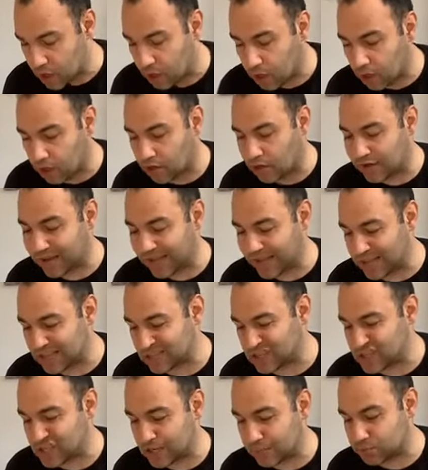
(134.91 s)
I,
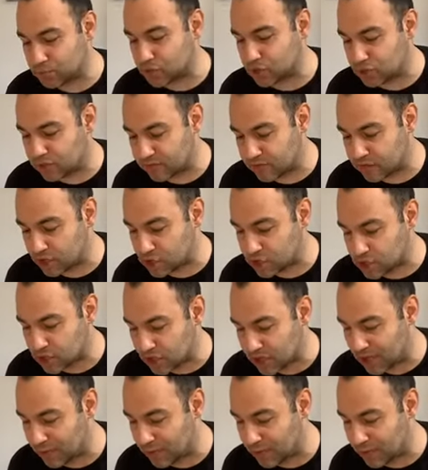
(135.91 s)
Cem Dervish,